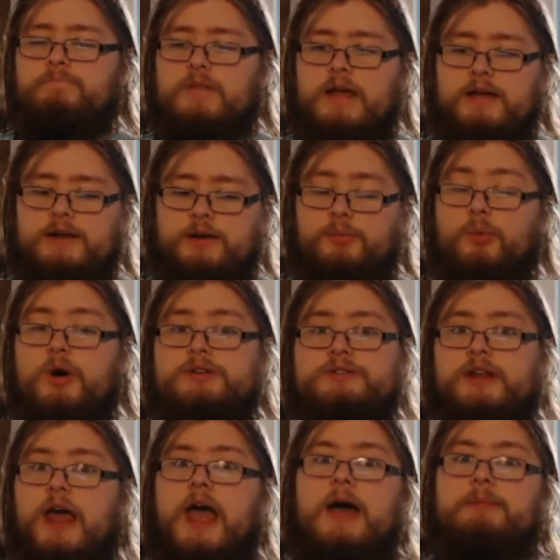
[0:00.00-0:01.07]
And I
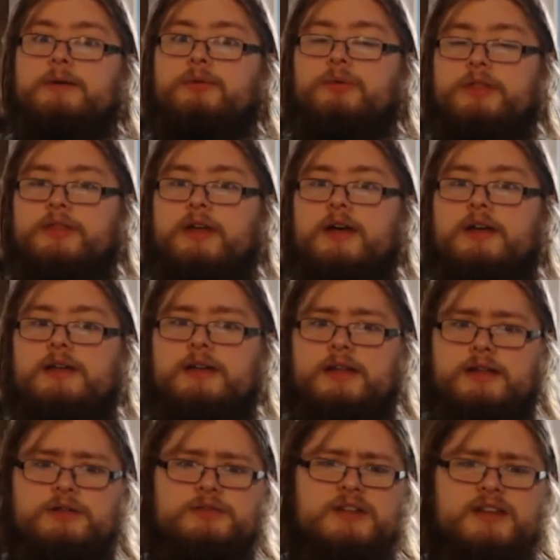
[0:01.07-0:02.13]
wasn't happy with that.
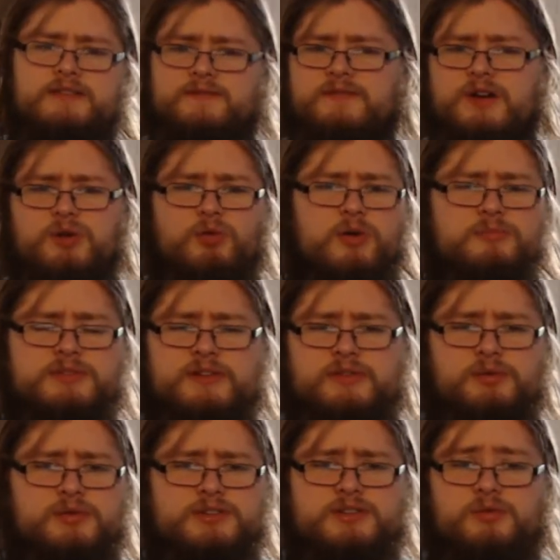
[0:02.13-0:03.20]
Like, you'd get free orbs every
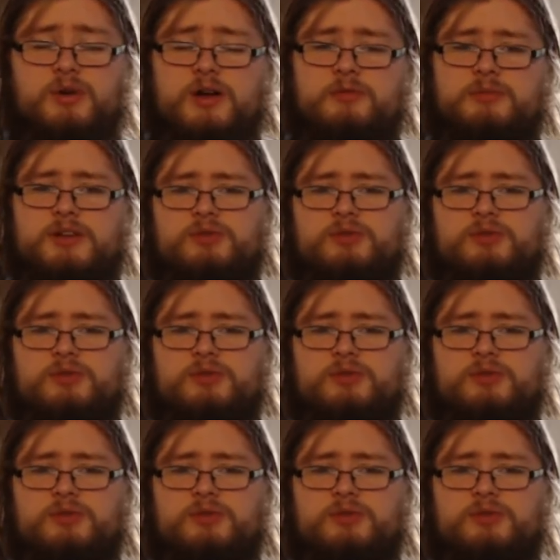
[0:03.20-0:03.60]
once in a while, but